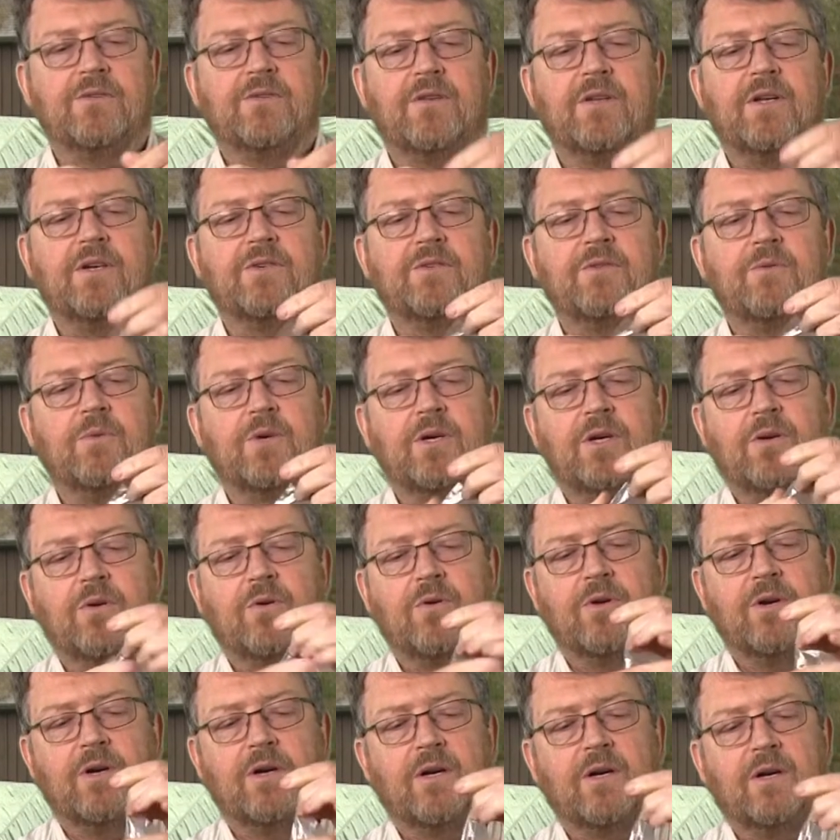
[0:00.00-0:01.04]
So there's the one
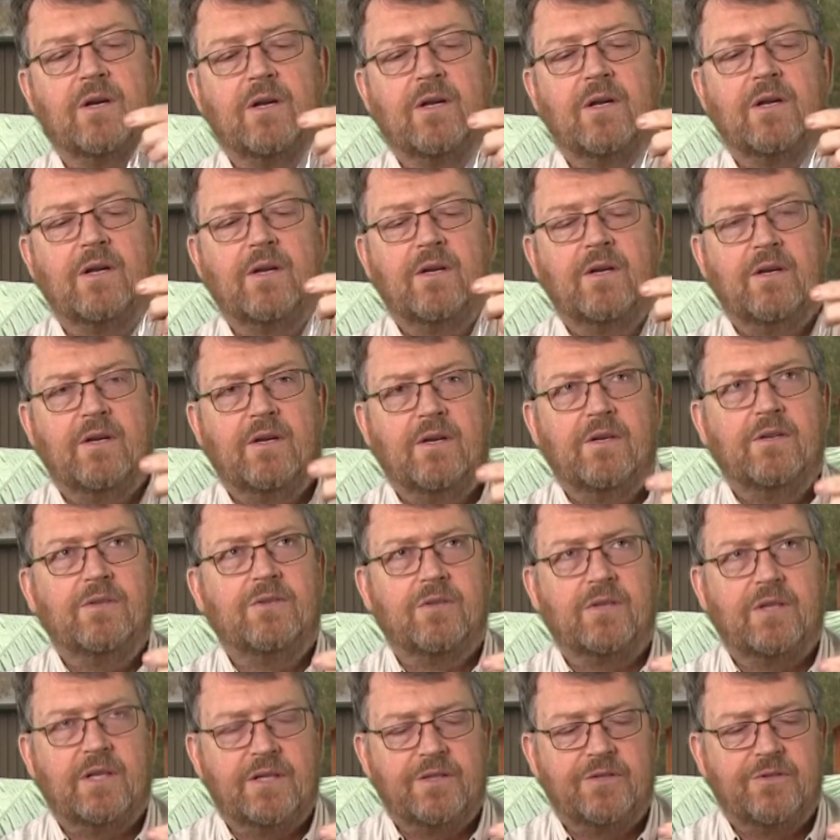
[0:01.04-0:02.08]
corner.
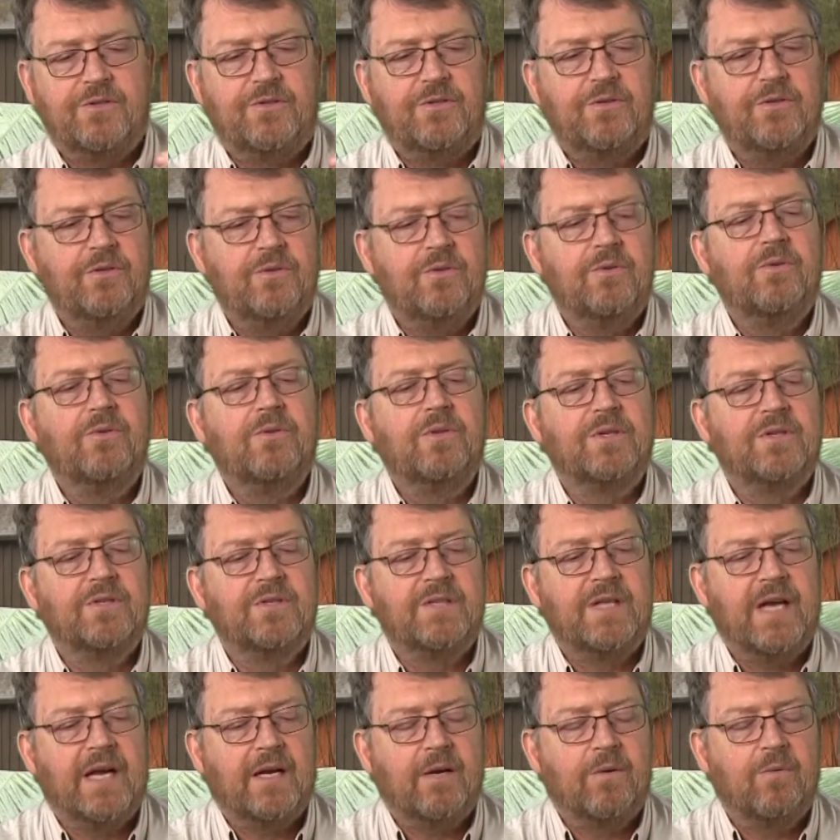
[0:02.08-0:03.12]
So let's do the
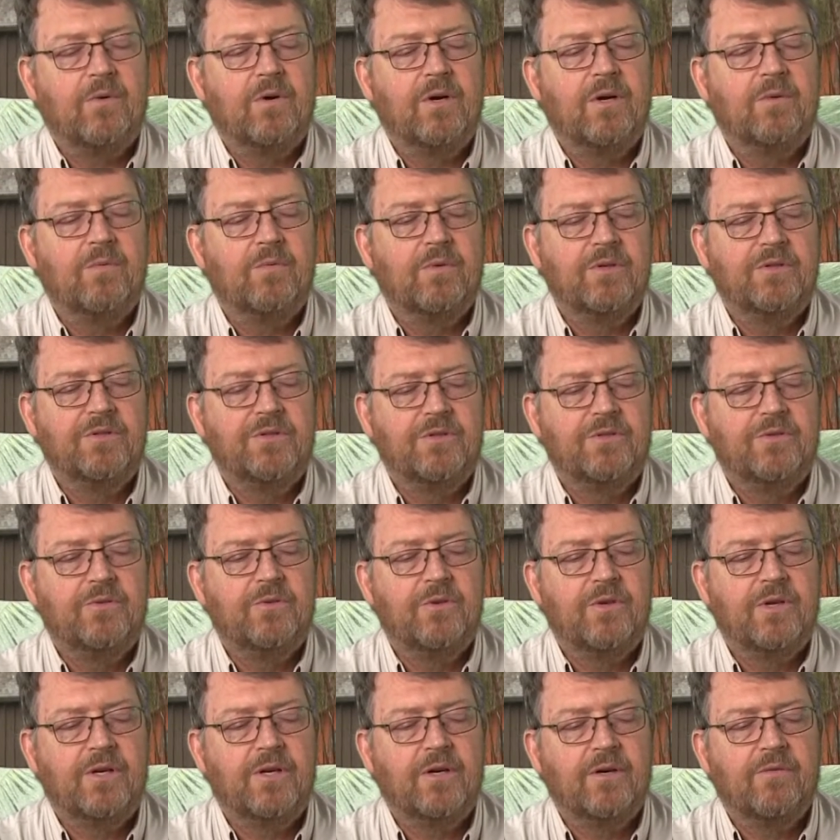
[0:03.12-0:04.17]
second one. We'll just
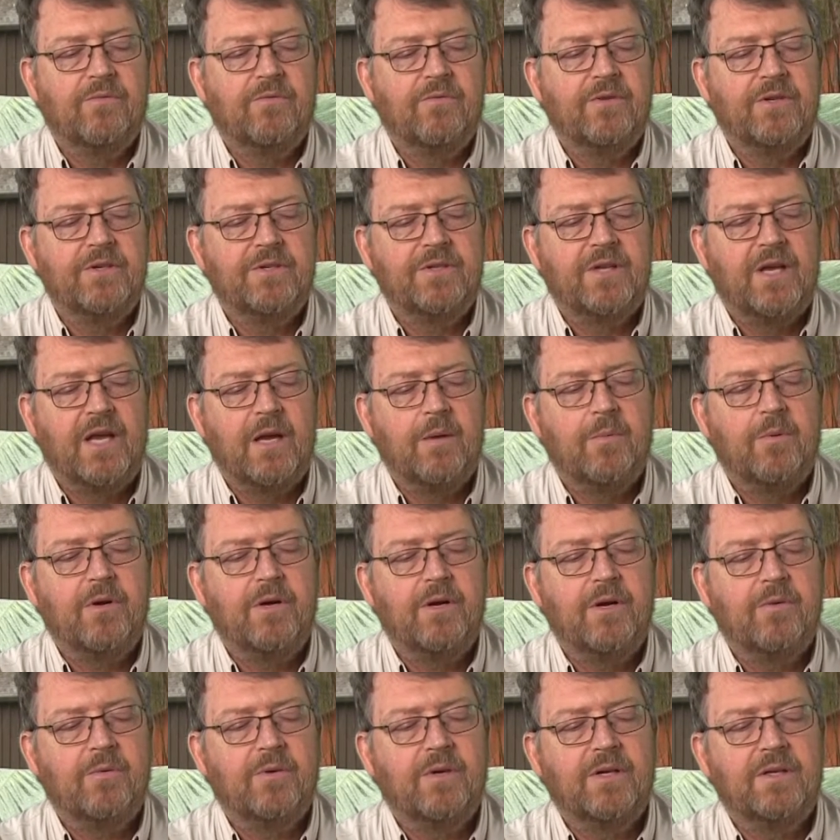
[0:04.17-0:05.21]
do it here for this camera
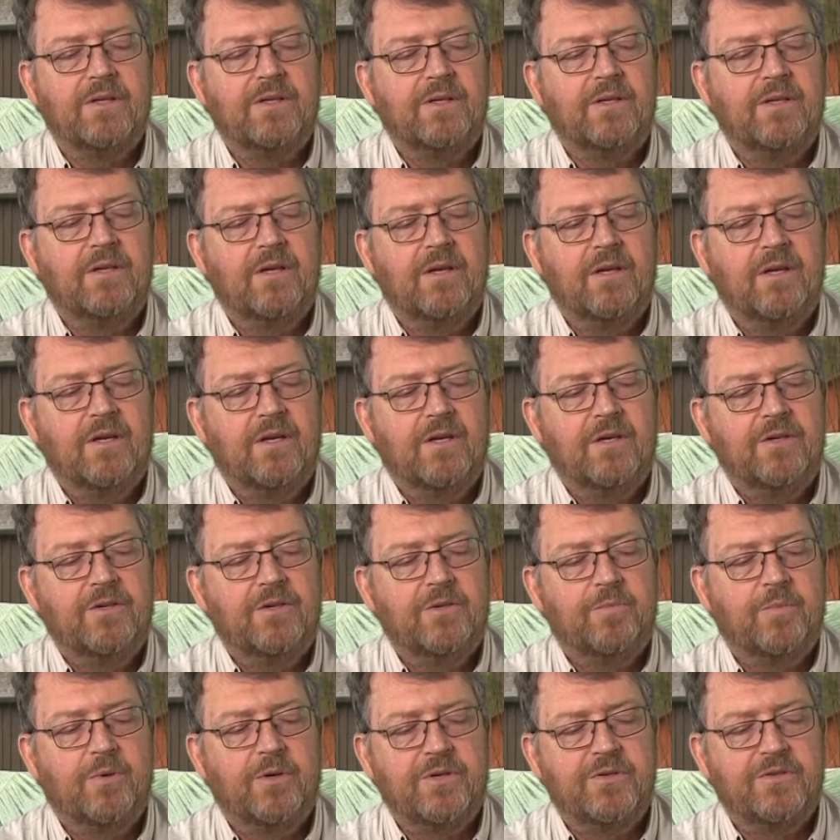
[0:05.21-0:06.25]
here. We're going to
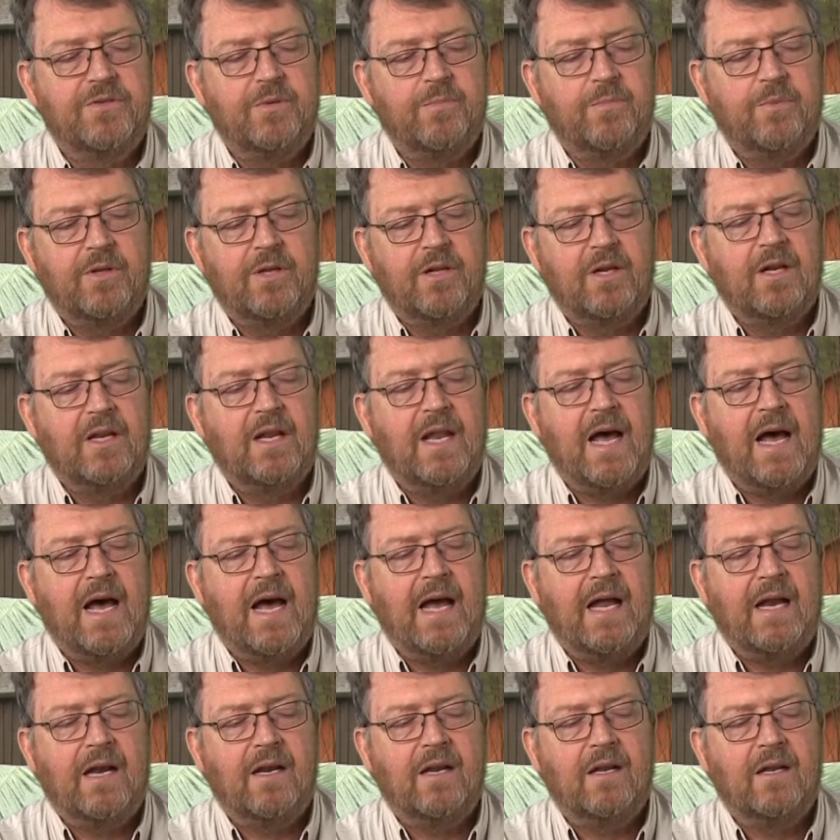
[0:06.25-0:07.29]
just put a simple little
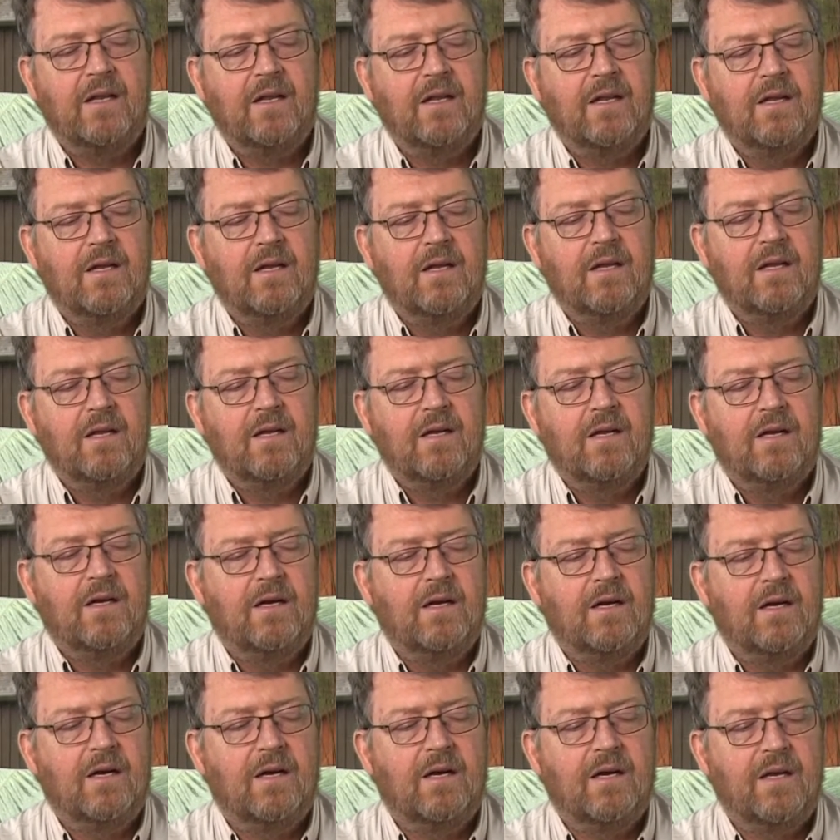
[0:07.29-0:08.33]
knot
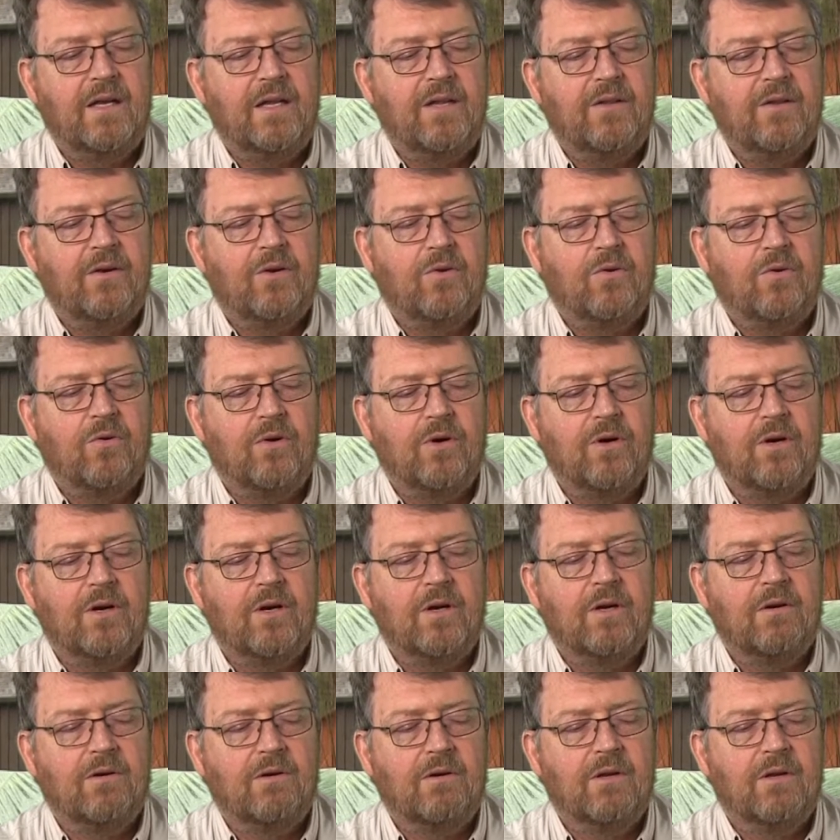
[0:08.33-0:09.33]
in the corner